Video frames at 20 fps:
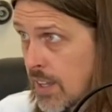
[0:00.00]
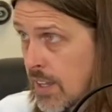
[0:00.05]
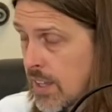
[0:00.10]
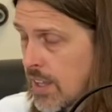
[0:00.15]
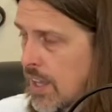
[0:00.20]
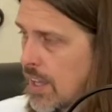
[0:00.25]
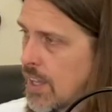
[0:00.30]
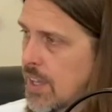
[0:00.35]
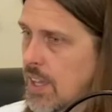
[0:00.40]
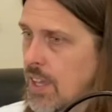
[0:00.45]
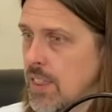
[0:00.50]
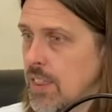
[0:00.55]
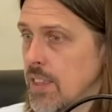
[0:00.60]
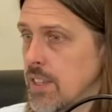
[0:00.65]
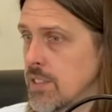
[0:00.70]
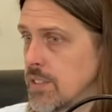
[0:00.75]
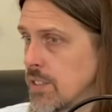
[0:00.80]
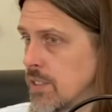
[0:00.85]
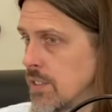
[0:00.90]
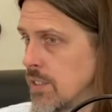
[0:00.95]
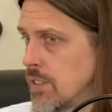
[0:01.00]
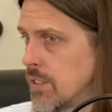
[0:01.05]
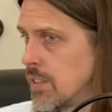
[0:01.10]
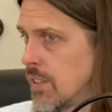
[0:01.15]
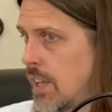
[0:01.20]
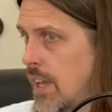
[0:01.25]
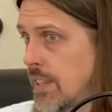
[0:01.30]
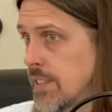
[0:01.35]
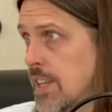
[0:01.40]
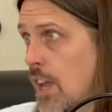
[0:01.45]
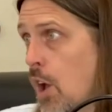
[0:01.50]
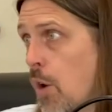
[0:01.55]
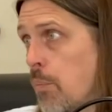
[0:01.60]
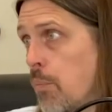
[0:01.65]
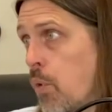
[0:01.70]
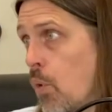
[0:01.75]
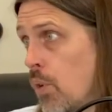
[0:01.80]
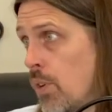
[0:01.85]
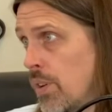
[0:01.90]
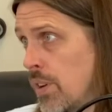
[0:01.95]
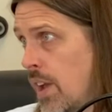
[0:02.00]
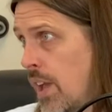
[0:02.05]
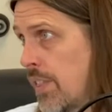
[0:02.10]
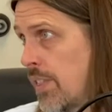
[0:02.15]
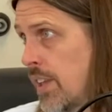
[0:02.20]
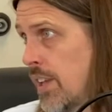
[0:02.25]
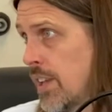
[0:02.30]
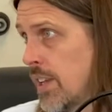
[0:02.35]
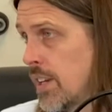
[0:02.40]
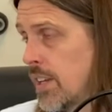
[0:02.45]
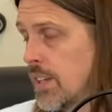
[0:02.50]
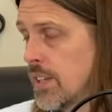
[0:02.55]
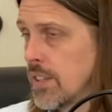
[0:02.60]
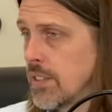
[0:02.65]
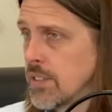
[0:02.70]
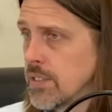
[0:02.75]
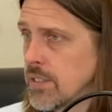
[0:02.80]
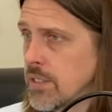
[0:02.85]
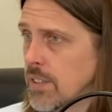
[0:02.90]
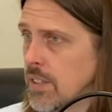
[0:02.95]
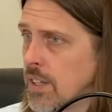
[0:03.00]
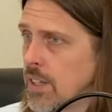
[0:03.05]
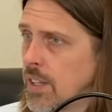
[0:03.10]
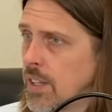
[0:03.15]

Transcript: That's how important I think it is.